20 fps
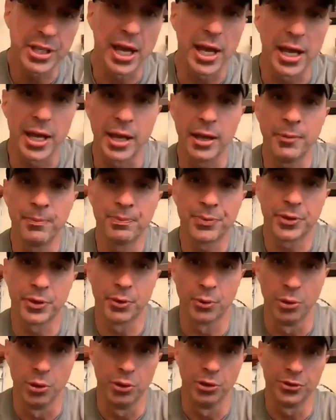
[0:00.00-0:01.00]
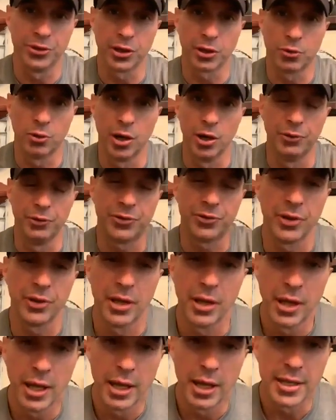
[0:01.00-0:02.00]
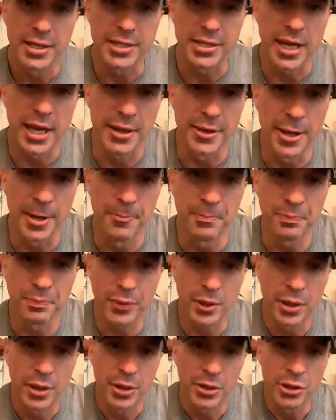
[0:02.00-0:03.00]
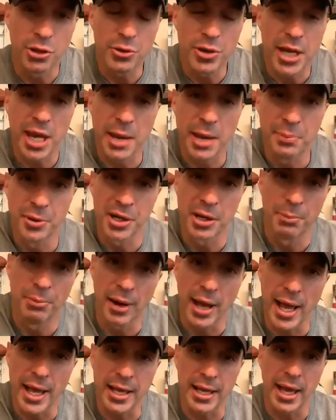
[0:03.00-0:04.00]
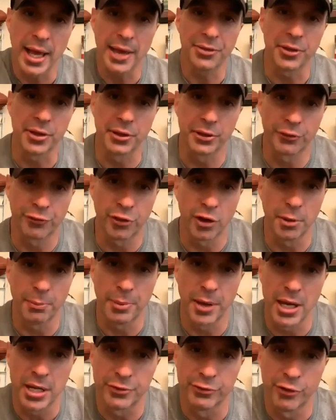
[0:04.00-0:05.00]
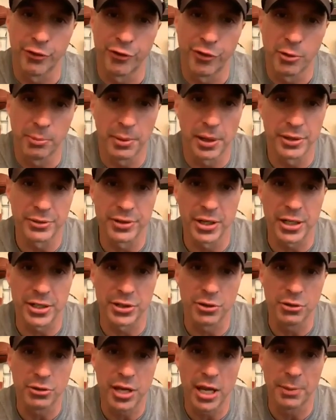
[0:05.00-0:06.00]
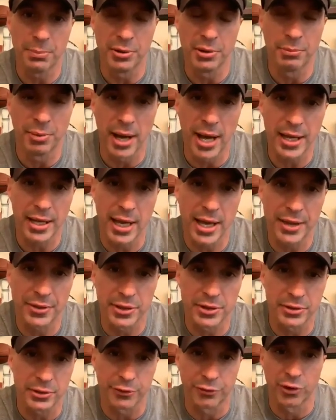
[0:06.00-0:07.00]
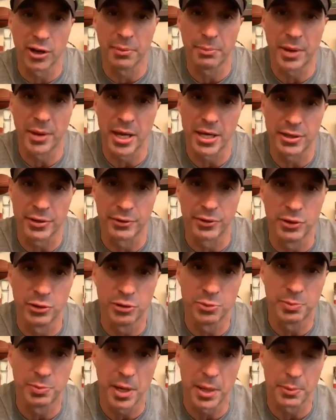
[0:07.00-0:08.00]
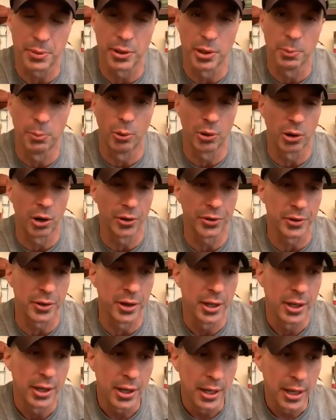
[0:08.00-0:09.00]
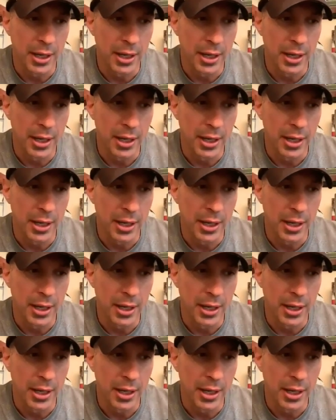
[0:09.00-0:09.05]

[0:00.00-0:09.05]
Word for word: say, the rules in quotes, say that you can't put a black athlete on the front page of a football section. You can't put black athletes on the front page of the newspaper here in Port Arthur.